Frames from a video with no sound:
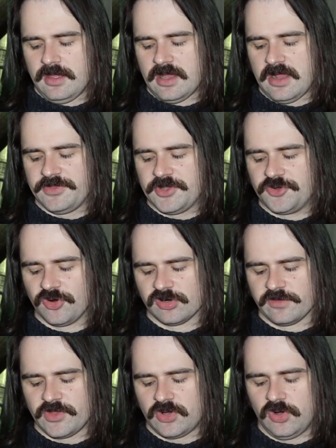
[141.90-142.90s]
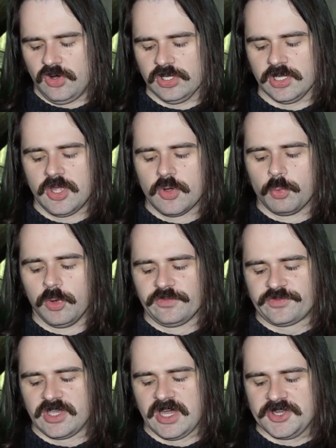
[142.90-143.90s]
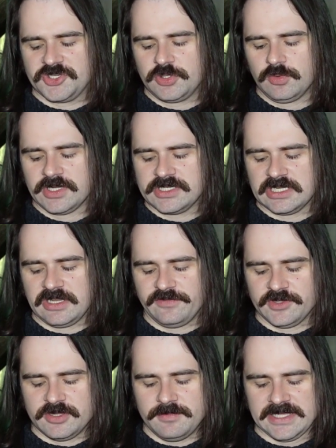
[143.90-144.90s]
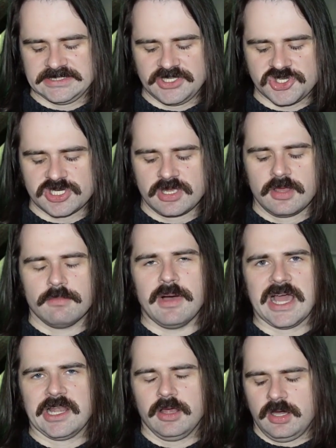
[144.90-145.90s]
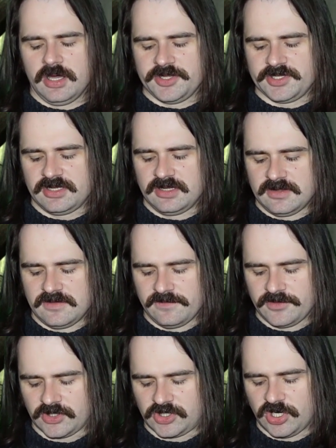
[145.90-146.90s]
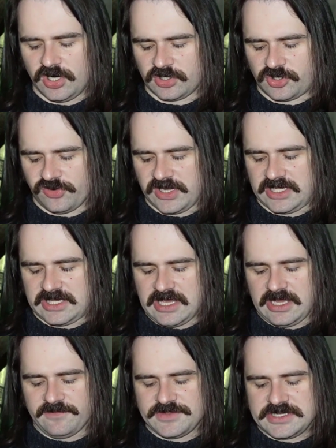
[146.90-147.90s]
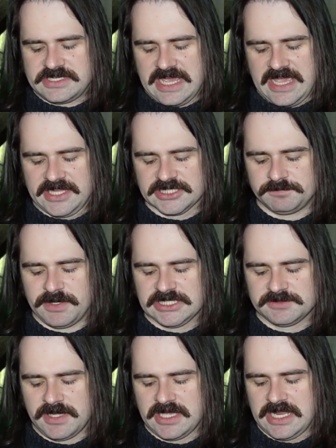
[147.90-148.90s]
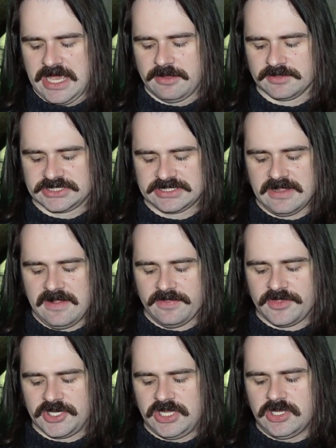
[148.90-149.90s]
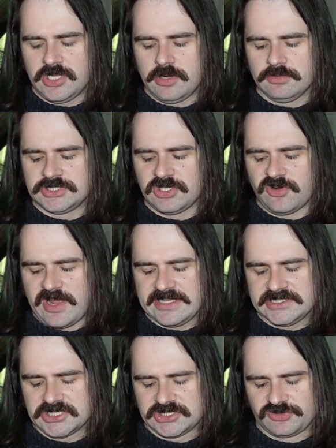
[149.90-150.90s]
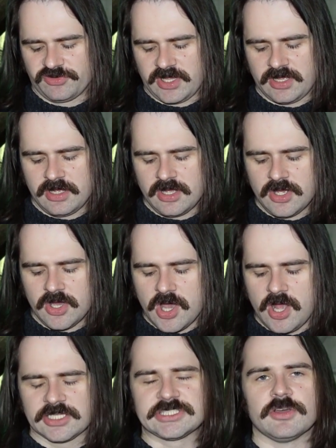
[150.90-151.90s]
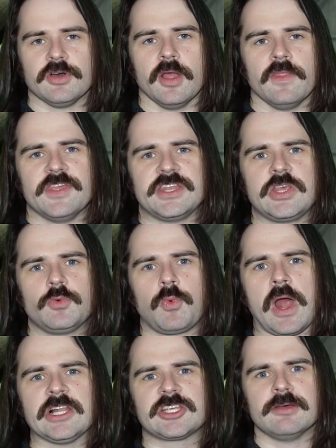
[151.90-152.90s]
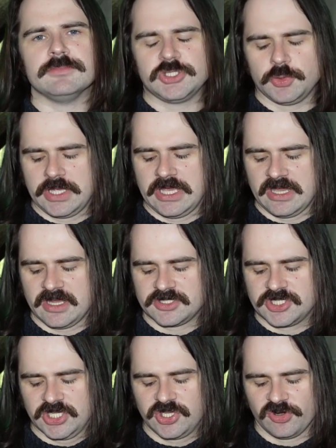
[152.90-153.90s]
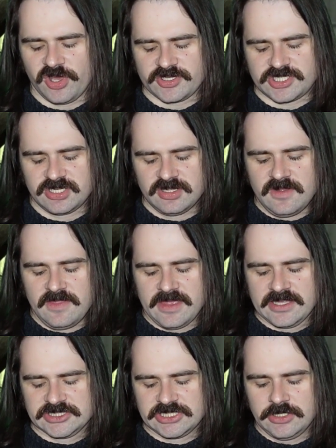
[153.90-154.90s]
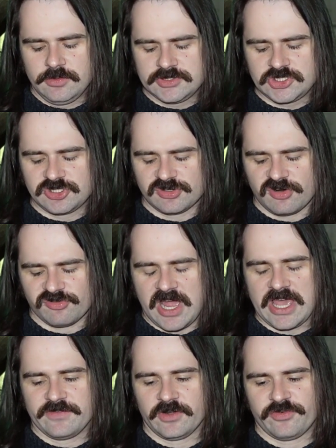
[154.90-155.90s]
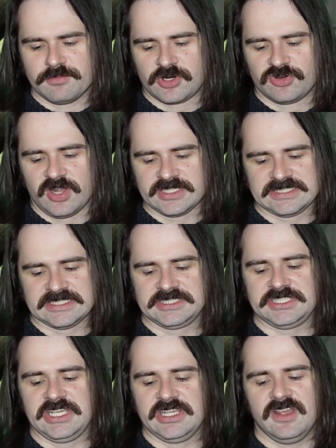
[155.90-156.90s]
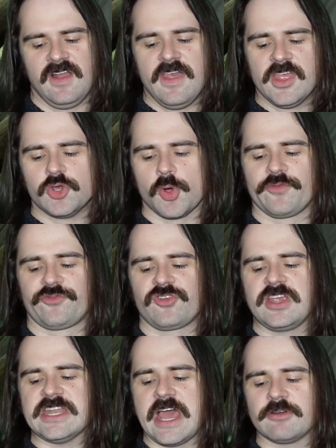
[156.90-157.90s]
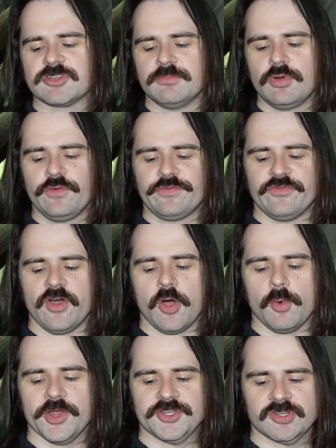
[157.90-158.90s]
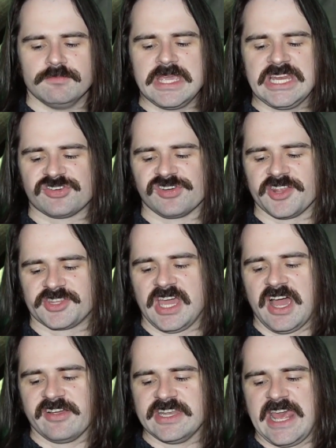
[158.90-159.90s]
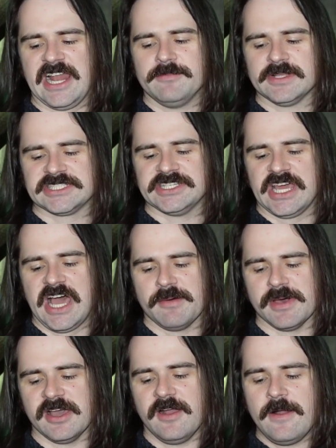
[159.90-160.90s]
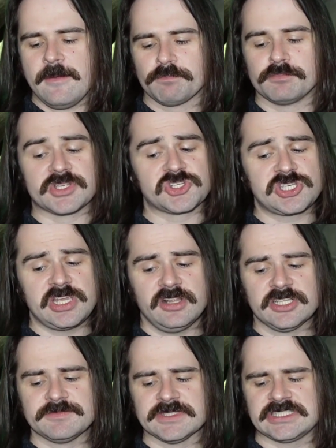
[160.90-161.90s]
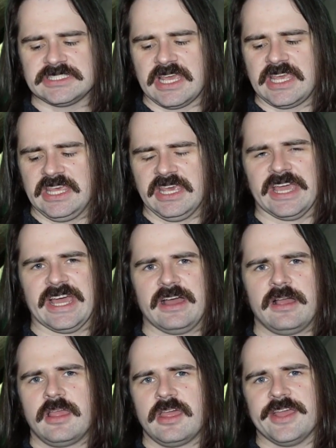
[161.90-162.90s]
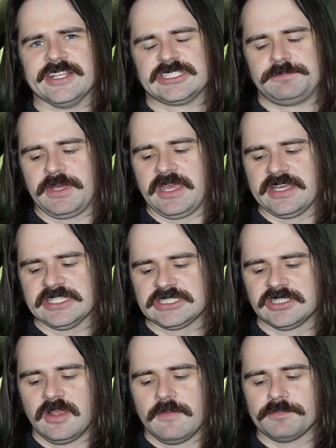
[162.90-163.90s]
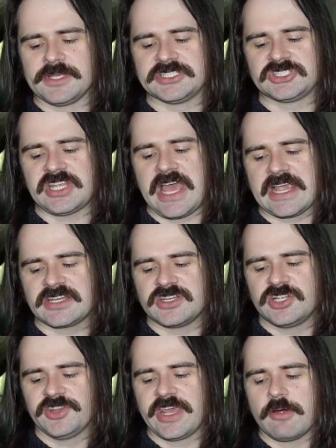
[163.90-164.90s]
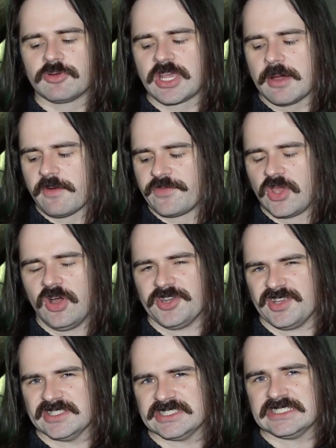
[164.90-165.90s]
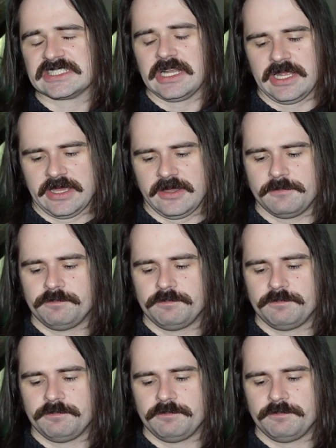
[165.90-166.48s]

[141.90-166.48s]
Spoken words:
At the door of the hall, Wulfgar duly delivered the message. My lord, the conquering king of the Danes bids me announce that he knows your ancestry, also that he welcomes you here to Heorot, and salutes your arrival from across the sea. You are free now to move forward, to meet Hrothgar in helmets and armor, but shields must stay here, and spears be stacked until the outcome of the audience is clear.